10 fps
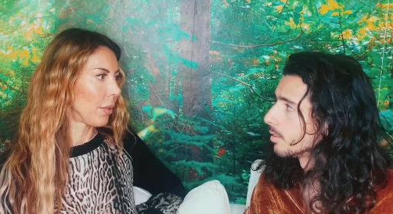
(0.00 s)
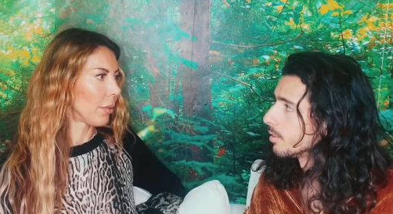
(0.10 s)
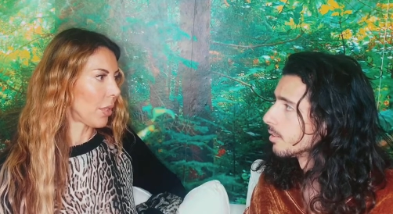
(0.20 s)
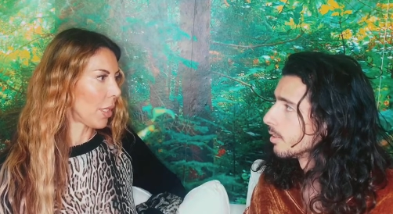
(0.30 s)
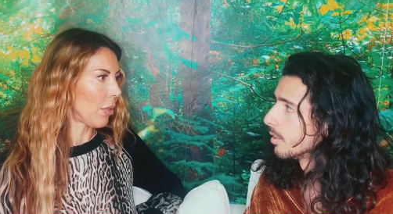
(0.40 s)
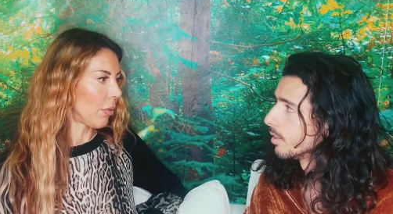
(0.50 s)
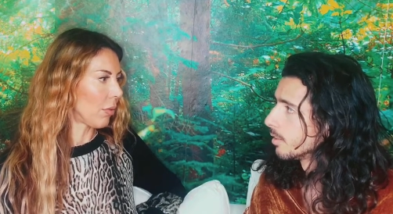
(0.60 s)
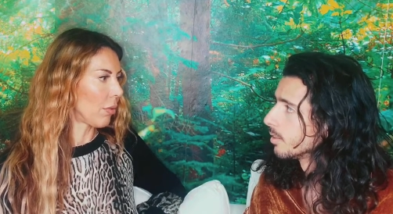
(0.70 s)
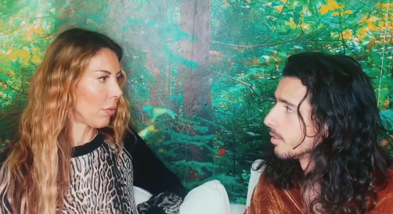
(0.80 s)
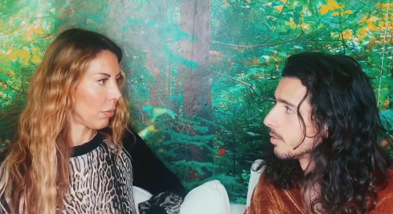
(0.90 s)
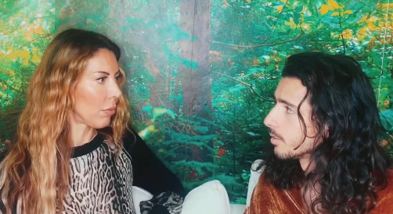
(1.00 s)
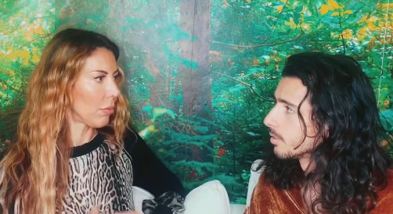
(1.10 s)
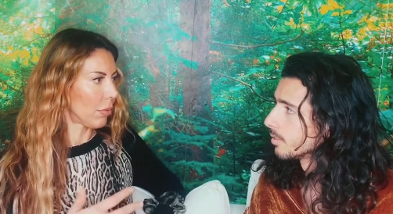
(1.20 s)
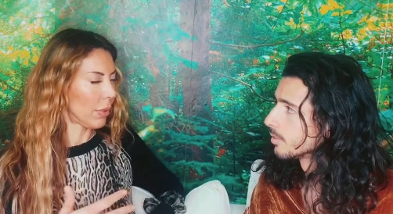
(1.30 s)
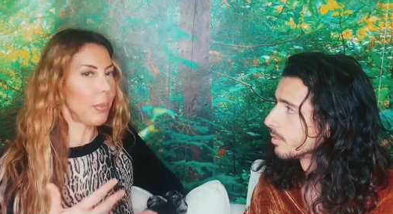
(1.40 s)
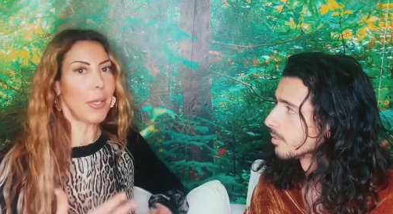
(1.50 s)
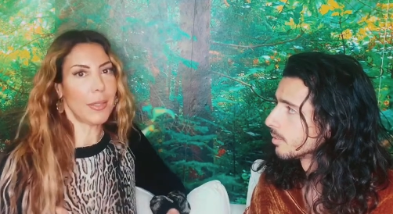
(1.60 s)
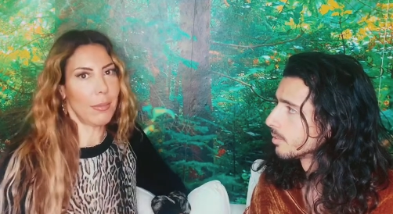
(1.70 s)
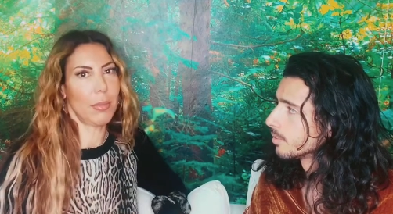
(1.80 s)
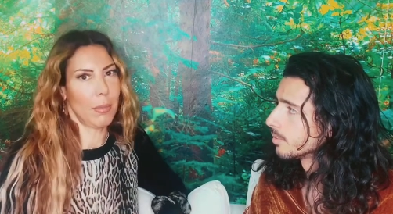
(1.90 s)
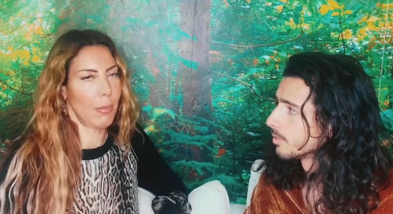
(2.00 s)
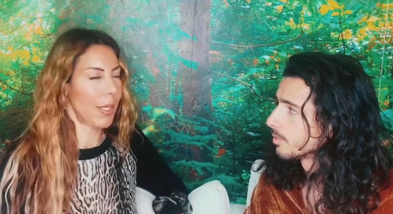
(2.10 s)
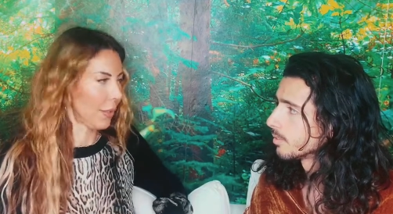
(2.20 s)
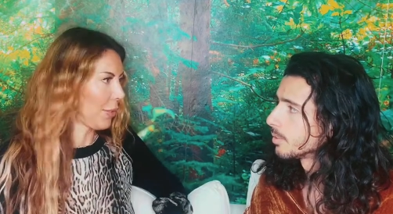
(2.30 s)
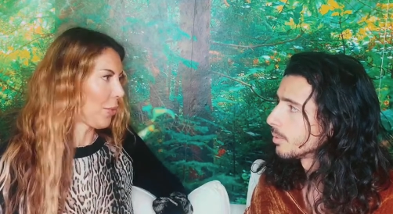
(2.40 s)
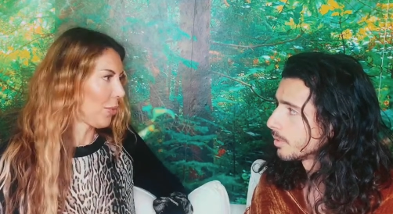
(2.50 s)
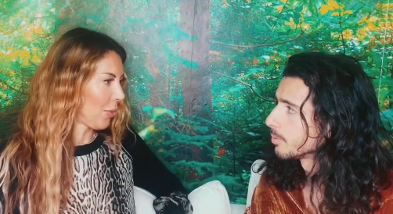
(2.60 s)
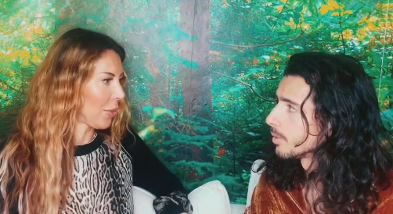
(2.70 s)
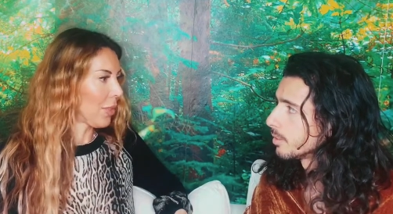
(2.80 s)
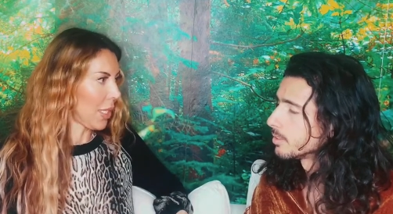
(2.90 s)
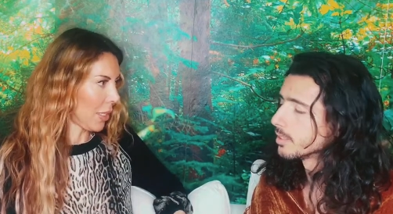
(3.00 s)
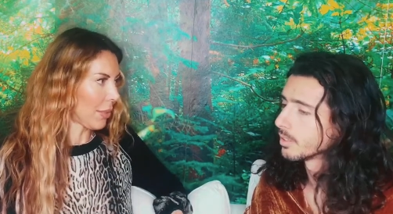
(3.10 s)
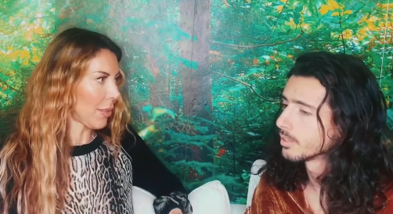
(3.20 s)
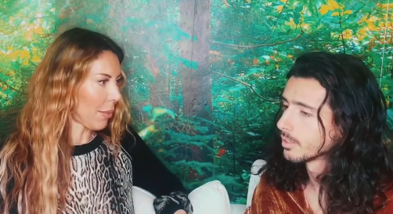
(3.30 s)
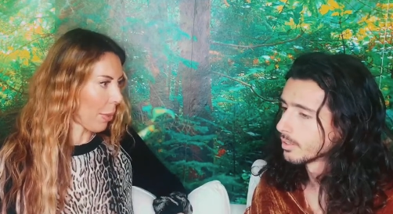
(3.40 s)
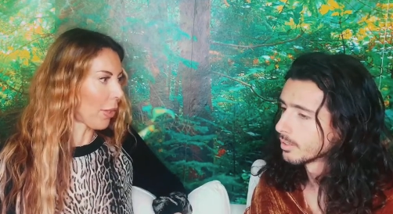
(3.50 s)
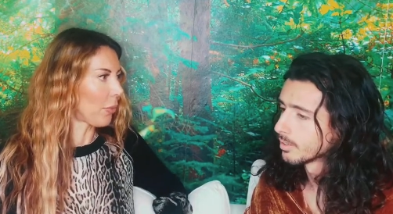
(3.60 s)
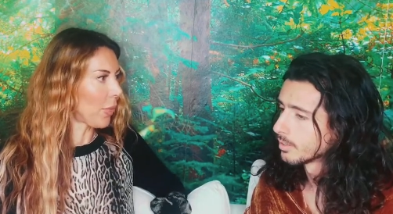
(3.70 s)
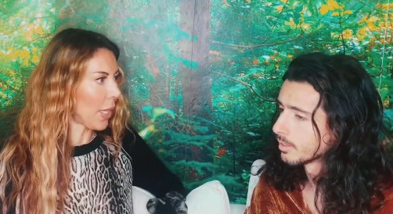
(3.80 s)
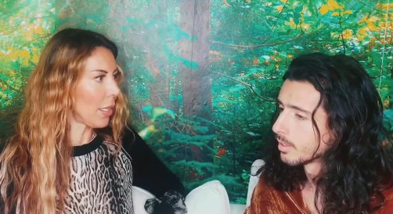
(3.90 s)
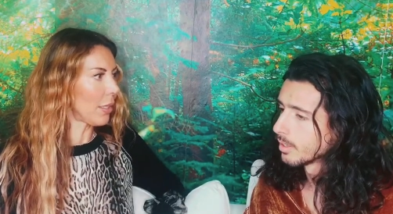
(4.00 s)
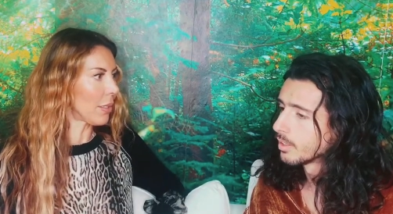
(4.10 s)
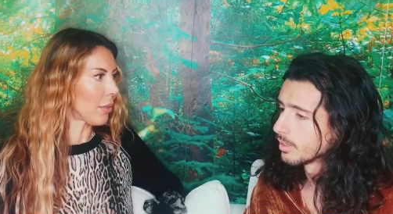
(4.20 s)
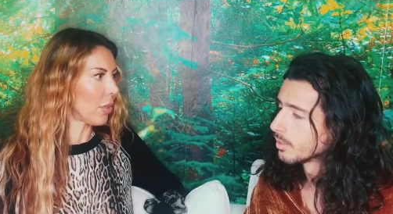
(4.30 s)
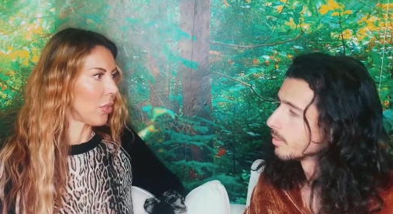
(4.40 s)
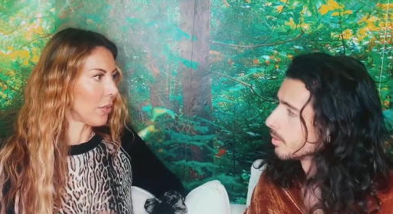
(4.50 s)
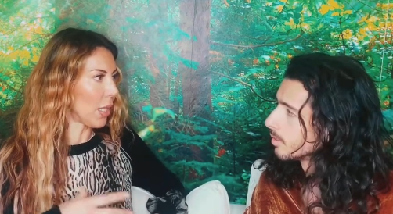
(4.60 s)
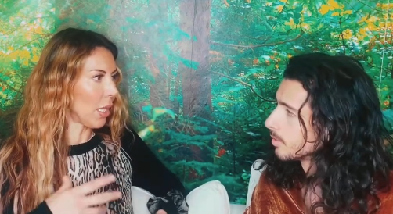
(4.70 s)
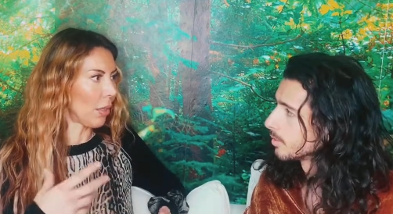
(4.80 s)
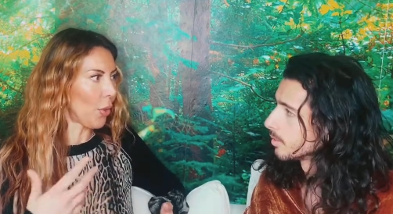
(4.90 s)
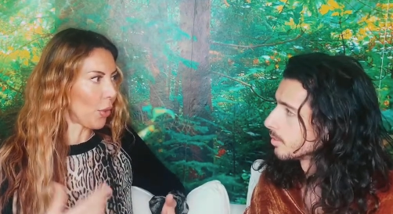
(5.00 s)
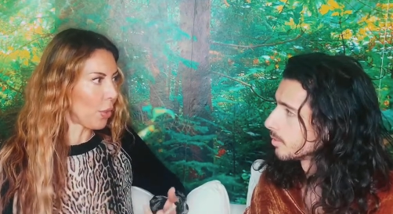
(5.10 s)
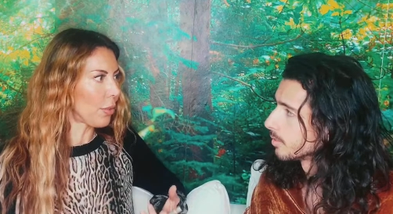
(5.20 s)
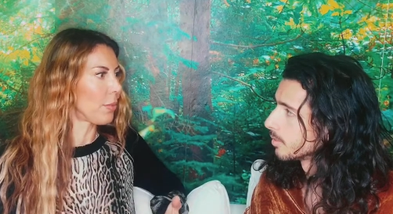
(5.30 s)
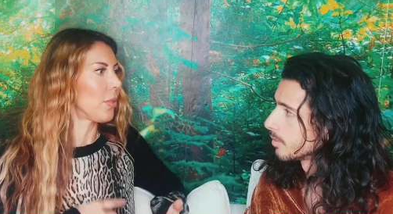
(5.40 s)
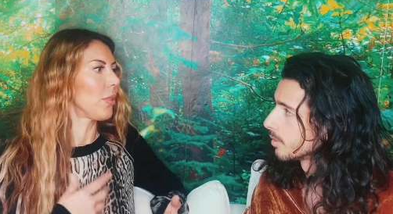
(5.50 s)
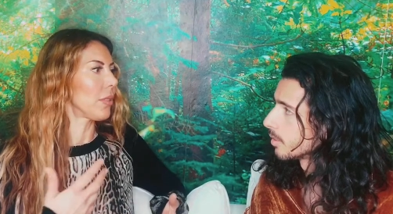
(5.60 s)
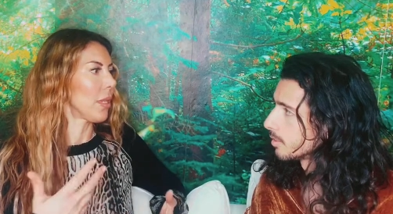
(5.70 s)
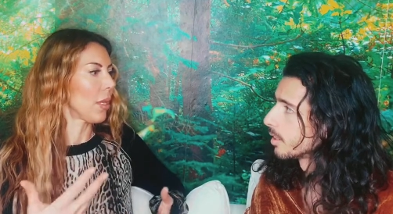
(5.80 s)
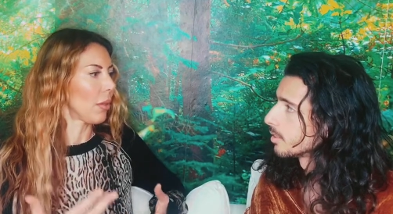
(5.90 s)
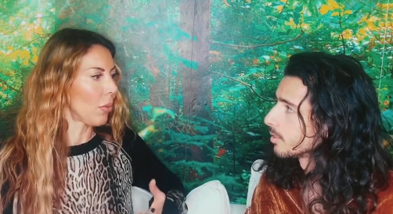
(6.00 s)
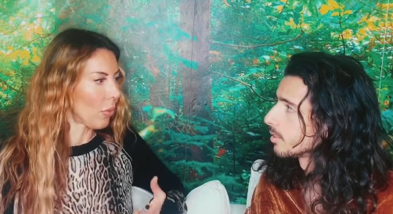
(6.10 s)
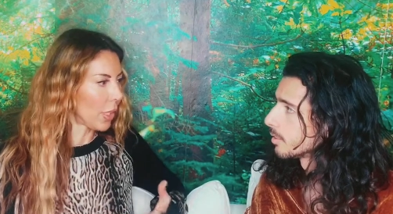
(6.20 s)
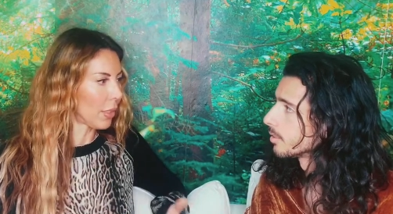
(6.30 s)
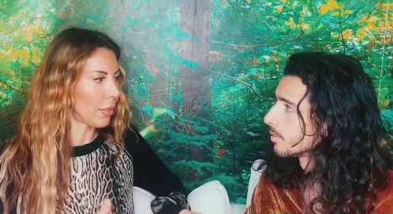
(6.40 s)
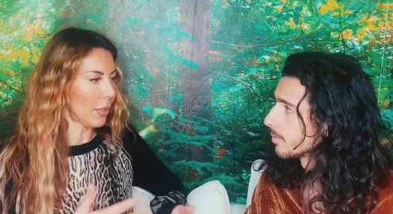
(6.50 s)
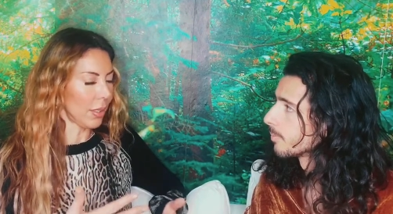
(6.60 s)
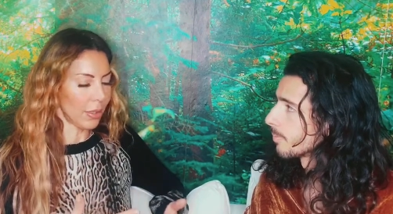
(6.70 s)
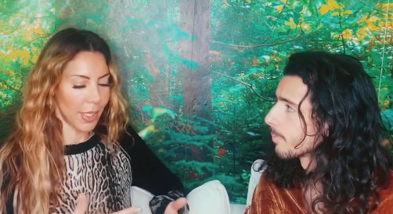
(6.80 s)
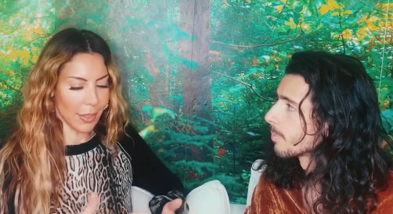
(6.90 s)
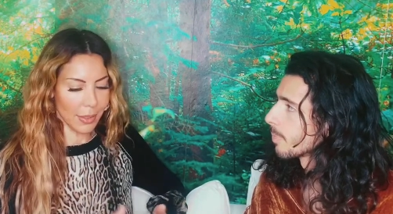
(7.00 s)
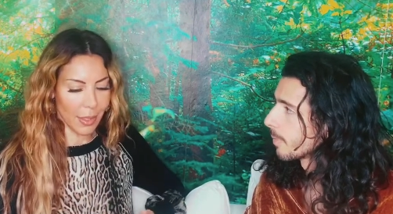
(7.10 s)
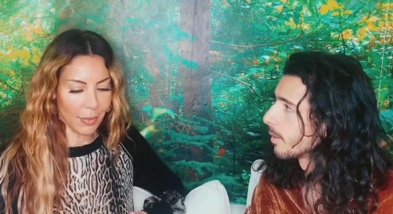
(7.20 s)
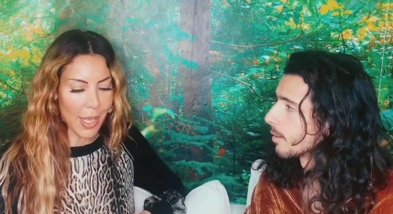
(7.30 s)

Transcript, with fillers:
Speaker 1: that you Tibetan medicine, Tibetan medicine is yeah. about, right? It's using herbs, using exactly. oils, and all that stuff. Yeah.